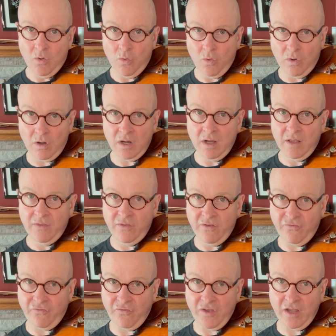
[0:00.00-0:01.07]
or the
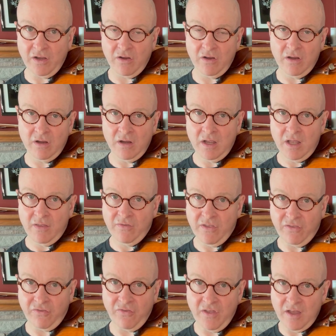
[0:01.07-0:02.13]
finger,
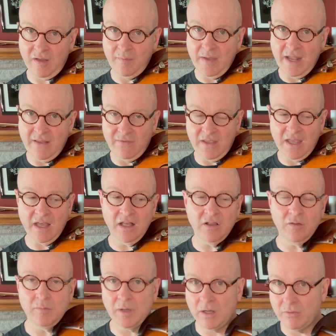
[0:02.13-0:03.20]
the thumb, and the
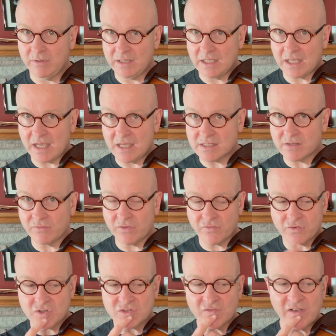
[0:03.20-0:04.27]
elbow in the case of the
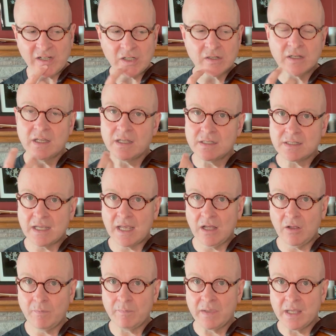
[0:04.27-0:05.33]
first finger, to
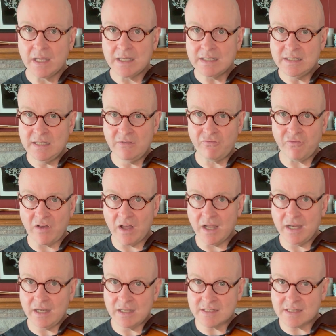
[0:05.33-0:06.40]
help
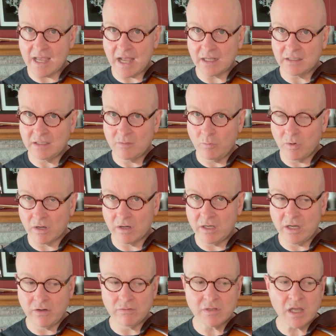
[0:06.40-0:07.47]
define exactly where a
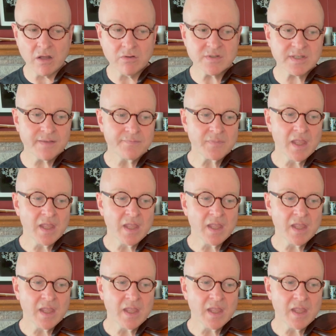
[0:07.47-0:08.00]
note goes.